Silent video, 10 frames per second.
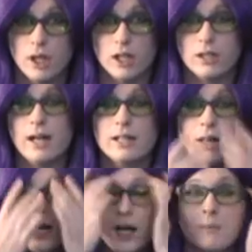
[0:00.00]
A lot
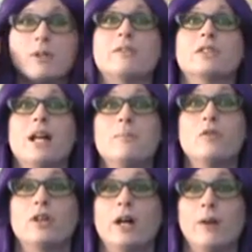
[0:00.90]
calmer. I was a lot
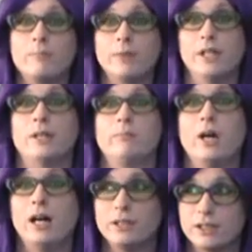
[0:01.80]
more upbeat and
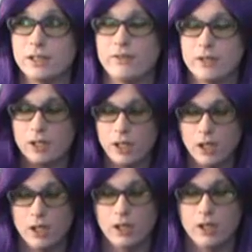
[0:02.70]
positive, and
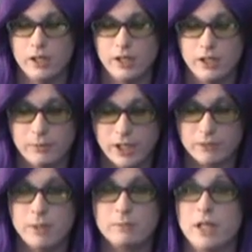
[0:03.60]
it's
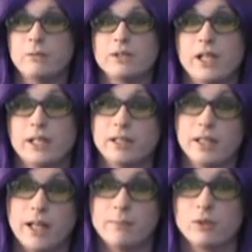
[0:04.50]
because my brain was getting
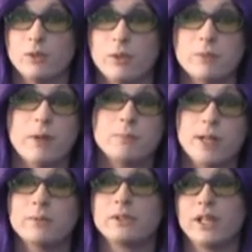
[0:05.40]
the chemical one. My
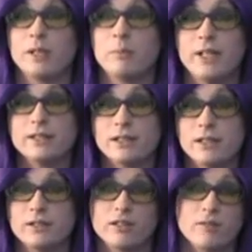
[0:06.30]
brain was getting
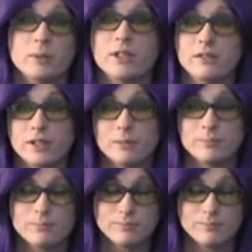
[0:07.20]
pizza instead of bologna.